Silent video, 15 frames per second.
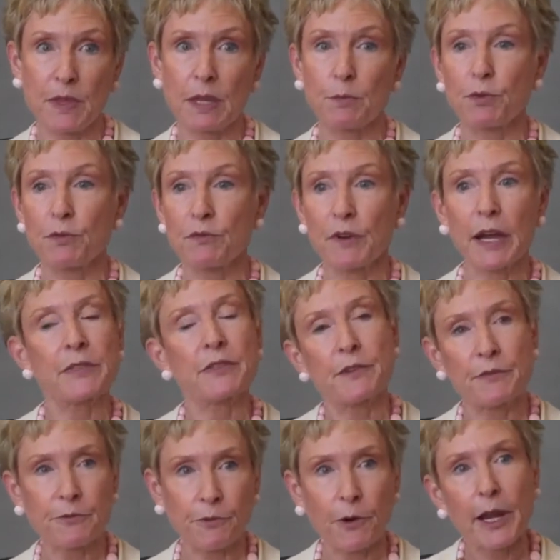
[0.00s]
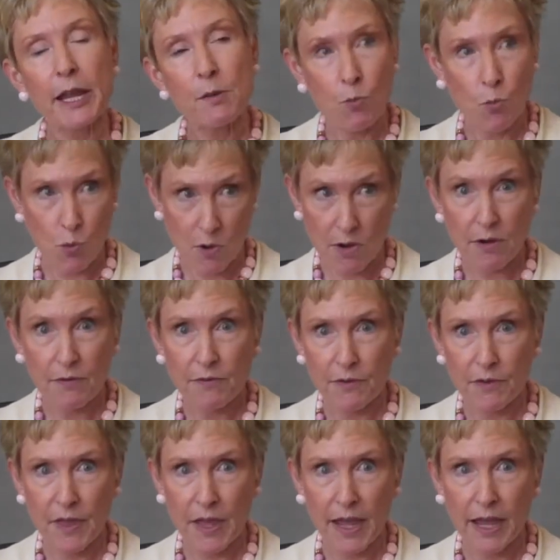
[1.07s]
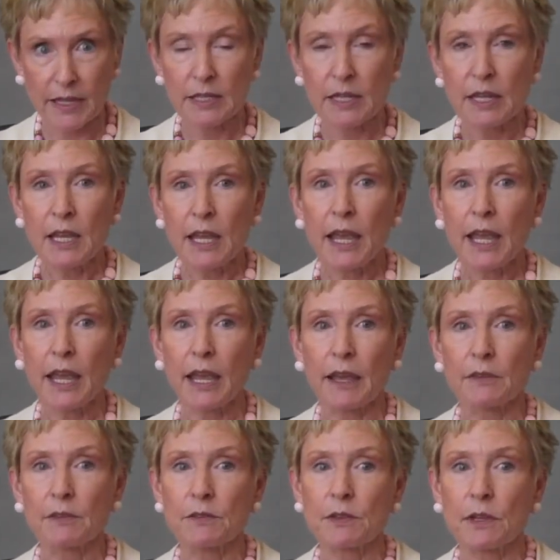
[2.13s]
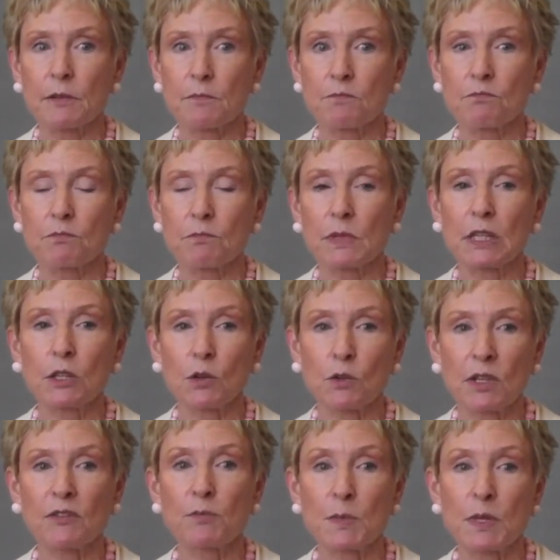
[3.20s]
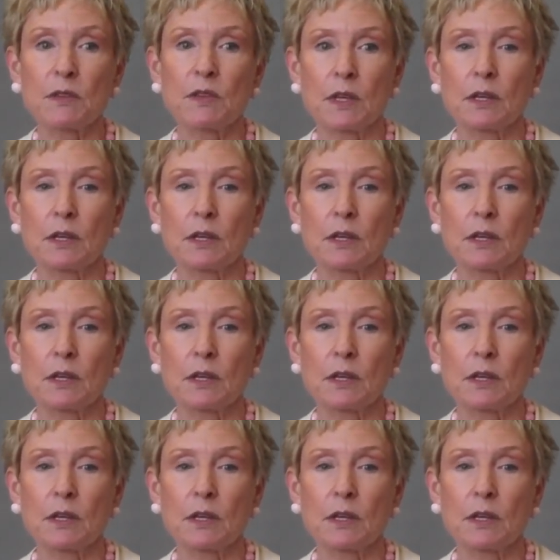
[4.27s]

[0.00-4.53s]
They provide the framework for that, and give me